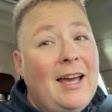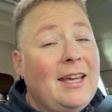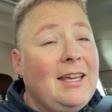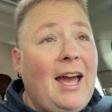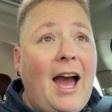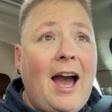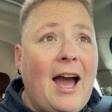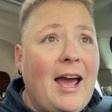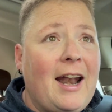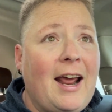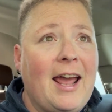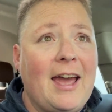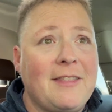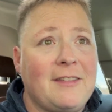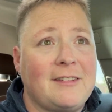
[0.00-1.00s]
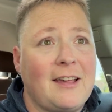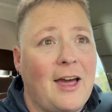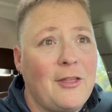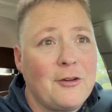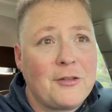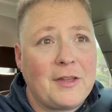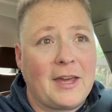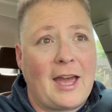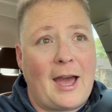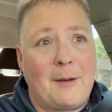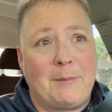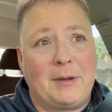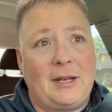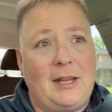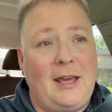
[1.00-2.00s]
yeah, and I had this other thing
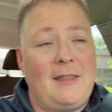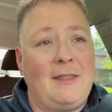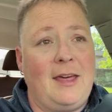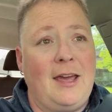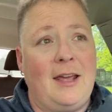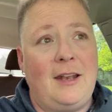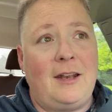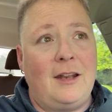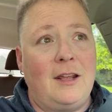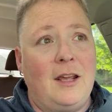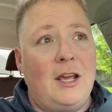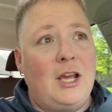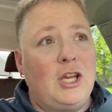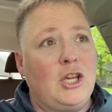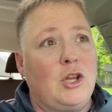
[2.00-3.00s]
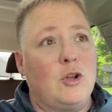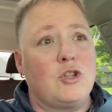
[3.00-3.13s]
happen, and then,